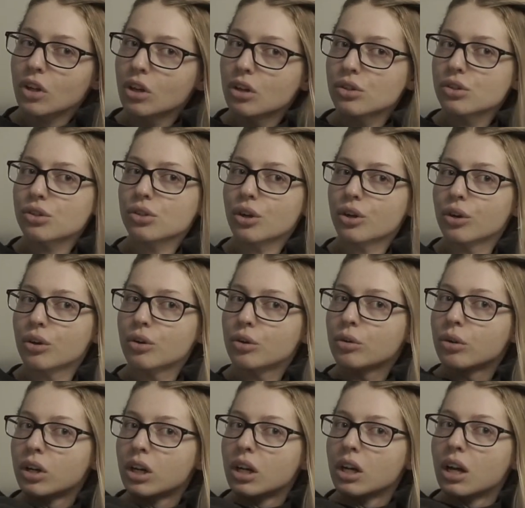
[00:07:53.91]

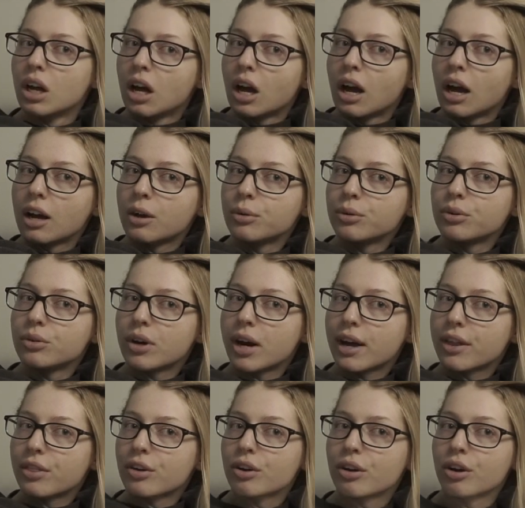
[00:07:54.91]
so I would
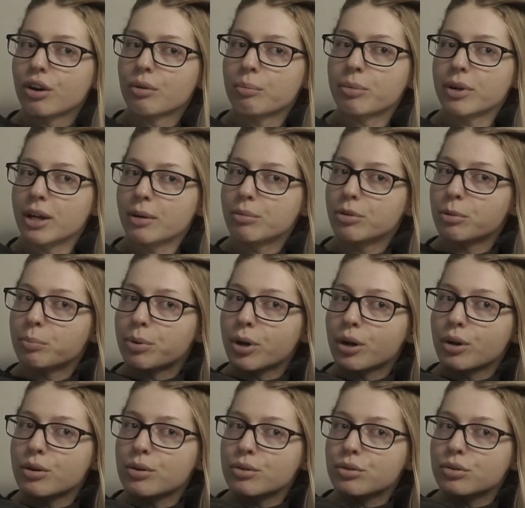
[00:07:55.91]
rather be able to
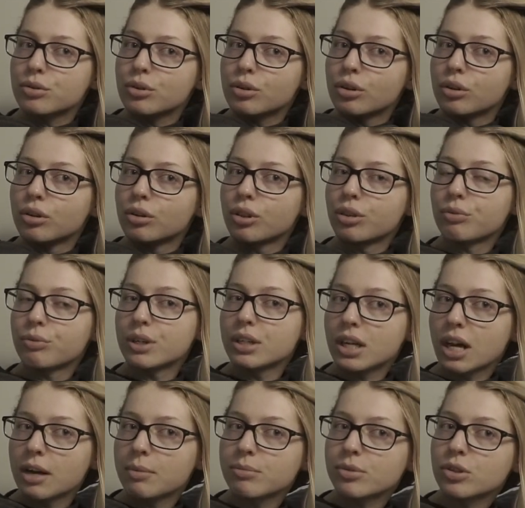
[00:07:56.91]
post three
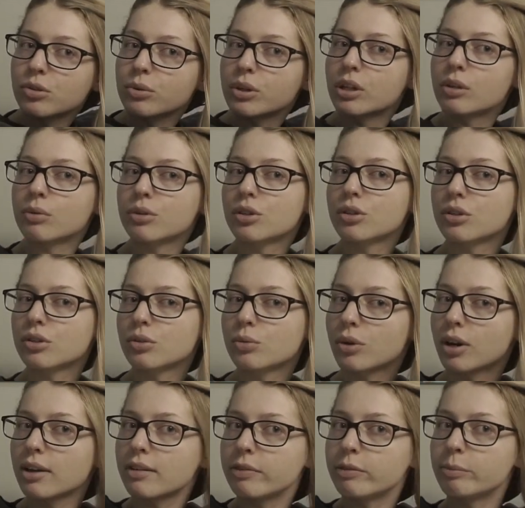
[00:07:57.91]
times a week which is
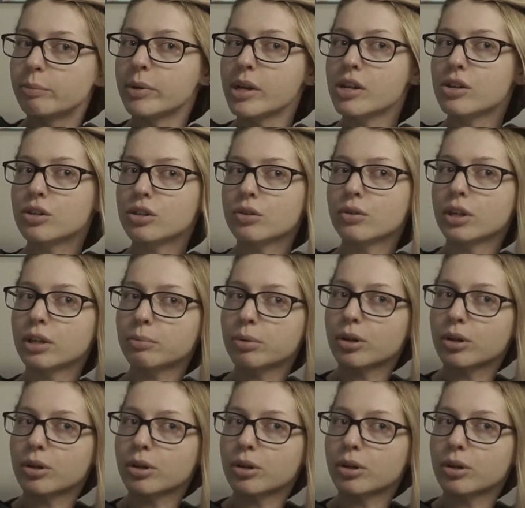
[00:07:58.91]
what I've been doing